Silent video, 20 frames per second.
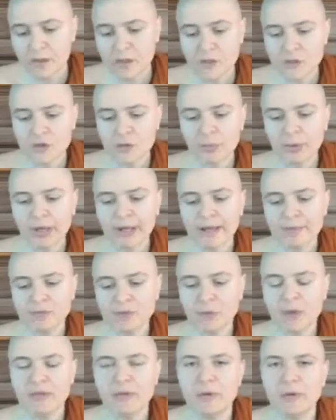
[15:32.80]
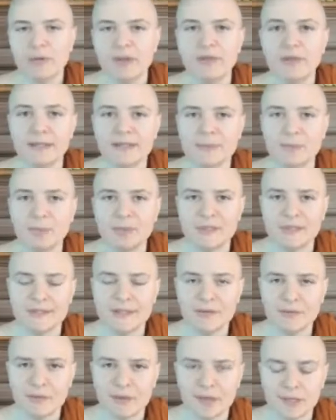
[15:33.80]
So perhaps rather than the
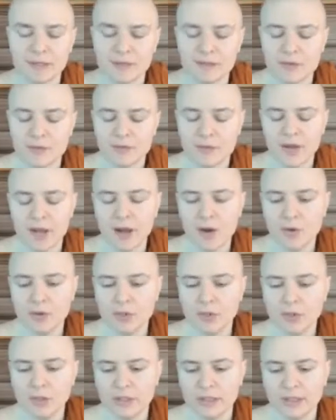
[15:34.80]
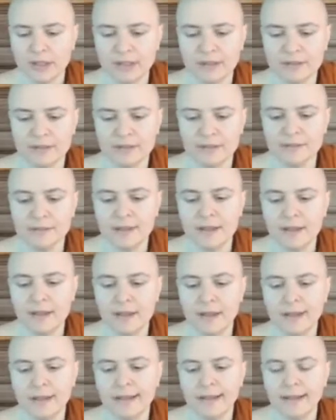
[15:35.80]
specifics of how she is
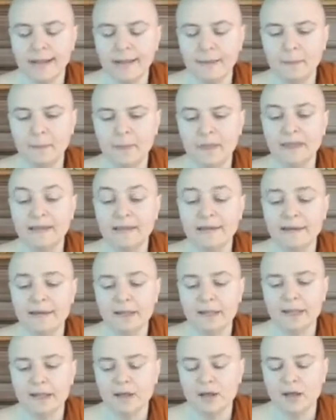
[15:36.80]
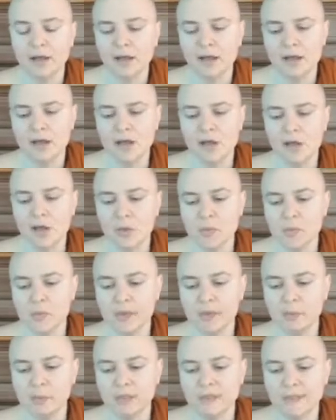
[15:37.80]
dealing
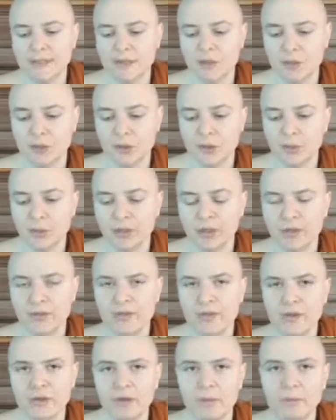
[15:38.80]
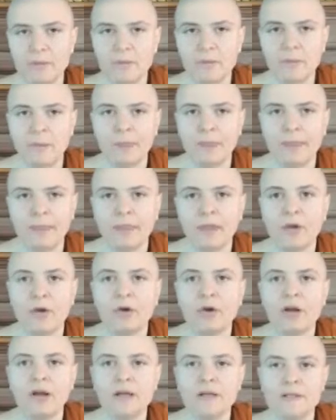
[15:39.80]
in particular with her
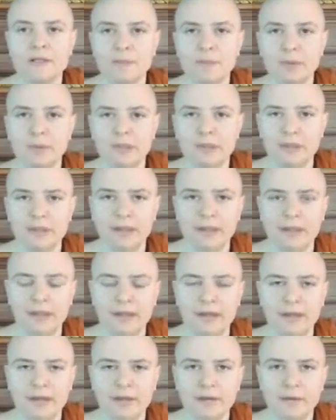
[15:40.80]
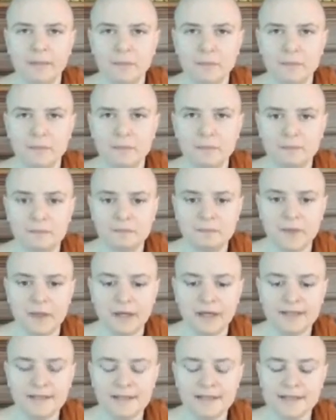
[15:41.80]
husband and
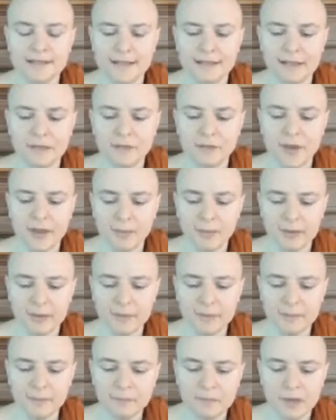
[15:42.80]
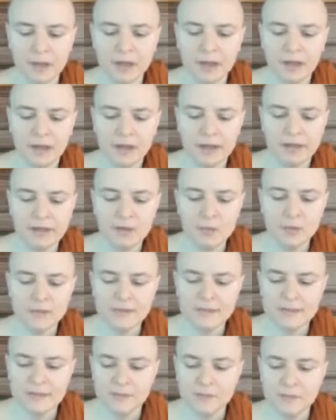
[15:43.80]
his extended family, I think
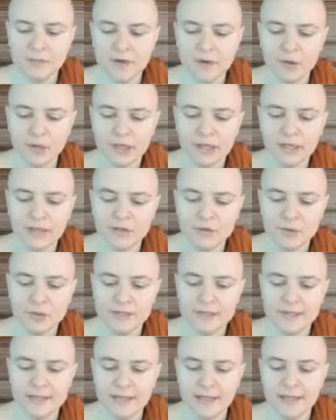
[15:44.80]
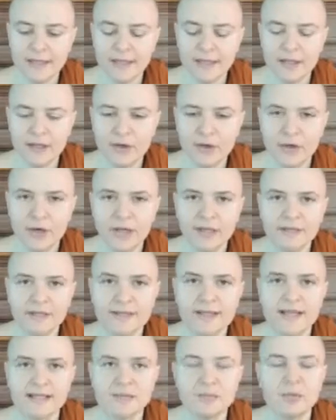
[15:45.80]
what's very interesting here is
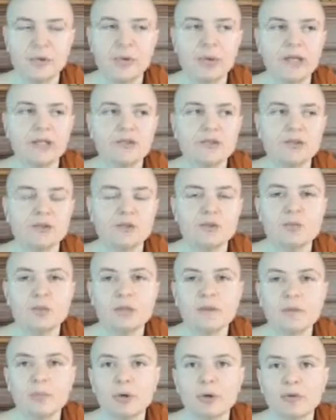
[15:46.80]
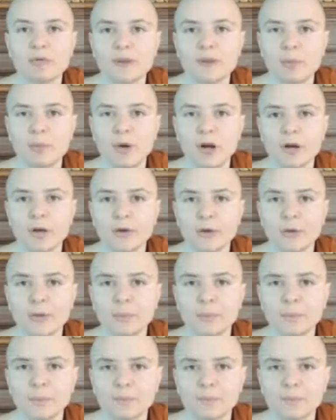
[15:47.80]
the aspiration to be the perfect partner,